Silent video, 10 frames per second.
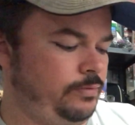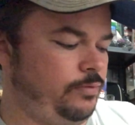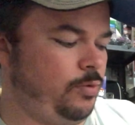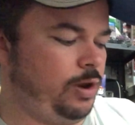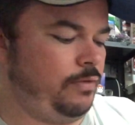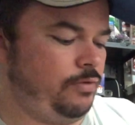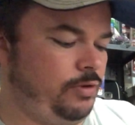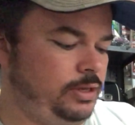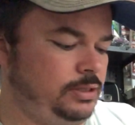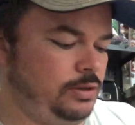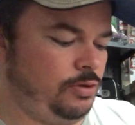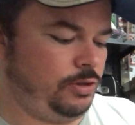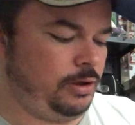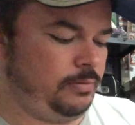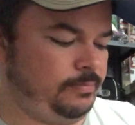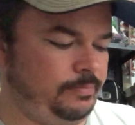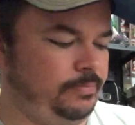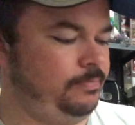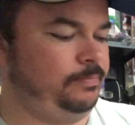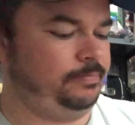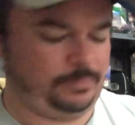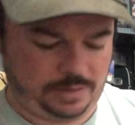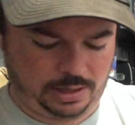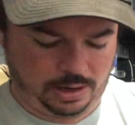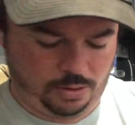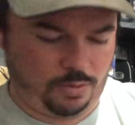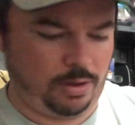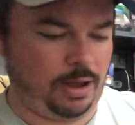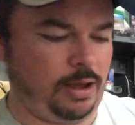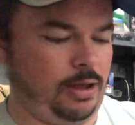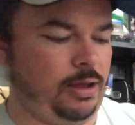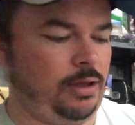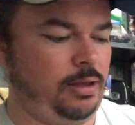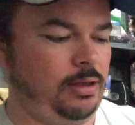For whatever reason, though, they don't